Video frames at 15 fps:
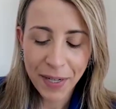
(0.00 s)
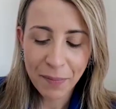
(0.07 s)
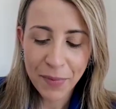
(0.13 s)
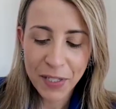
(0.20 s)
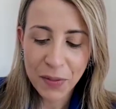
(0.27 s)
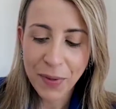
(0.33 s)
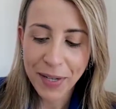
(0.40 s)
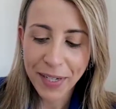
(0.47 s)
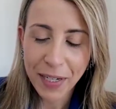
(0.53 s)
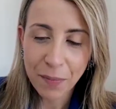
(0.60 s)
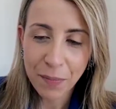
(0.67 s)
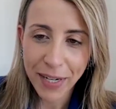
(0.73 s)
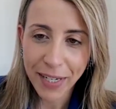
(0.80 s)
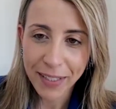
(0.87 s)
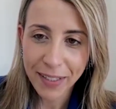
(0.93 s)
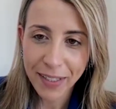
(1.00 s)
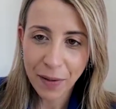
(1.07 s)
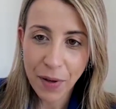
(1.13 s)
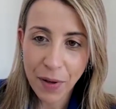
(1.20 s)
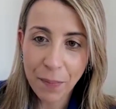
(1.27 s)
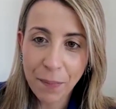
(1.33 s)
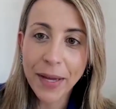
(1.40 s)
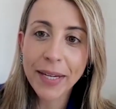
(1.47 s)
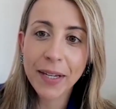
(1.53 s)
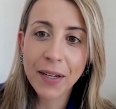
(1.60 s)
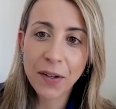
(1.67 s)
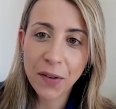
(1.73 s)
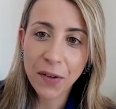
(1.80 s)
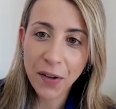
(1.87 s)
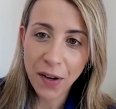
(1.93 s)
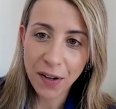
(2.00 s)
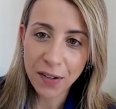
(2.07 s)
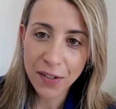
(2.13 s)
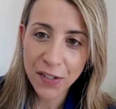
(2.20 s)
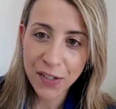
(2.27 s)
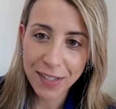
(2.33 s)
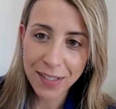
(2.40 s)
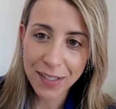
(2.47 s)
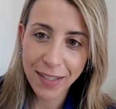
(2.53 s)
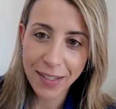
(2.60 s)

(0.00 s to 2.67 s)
My name is Marina Baretti. I'm a medical oncologist,